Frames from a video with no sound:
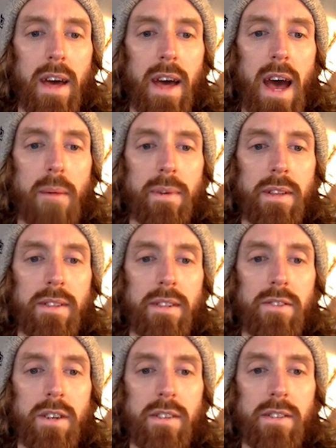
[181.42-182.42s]
happens. As
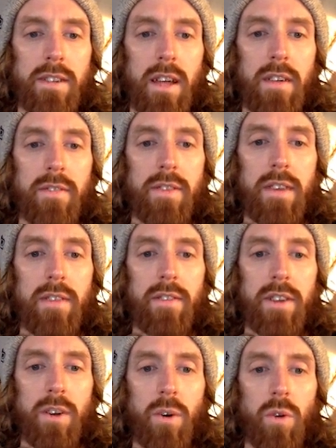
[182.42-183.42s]
you can see, even if I
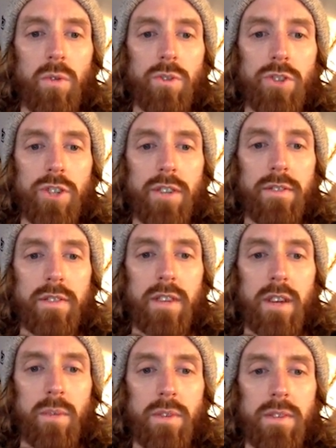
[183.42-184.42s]
don't hold shift,
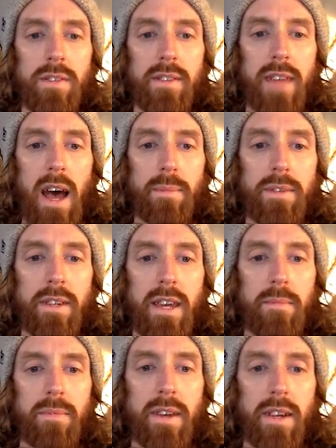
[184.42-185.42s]
it will snap to
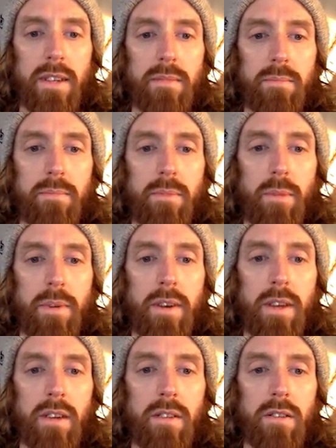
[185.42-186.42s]
keep things
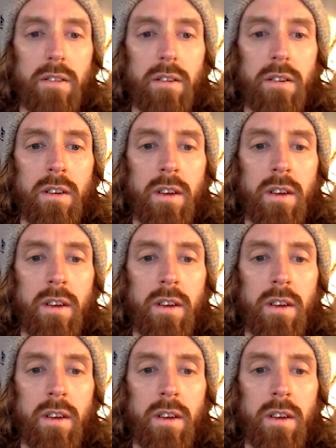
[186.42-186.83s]
perpendicular,